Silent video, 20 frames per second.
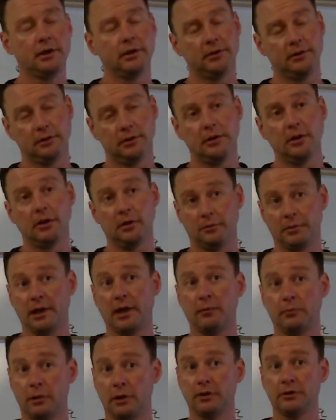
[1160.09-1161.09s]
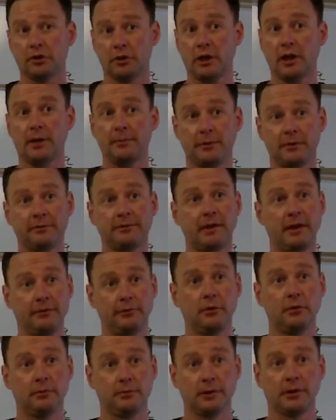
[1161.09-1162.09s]
No, but I want chapter
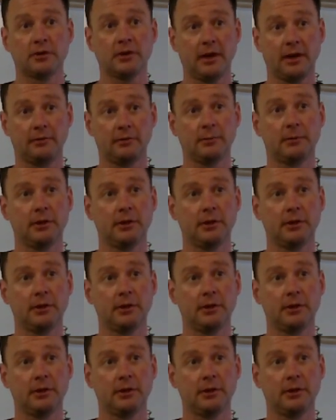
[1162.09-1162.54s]
5 homeworks have to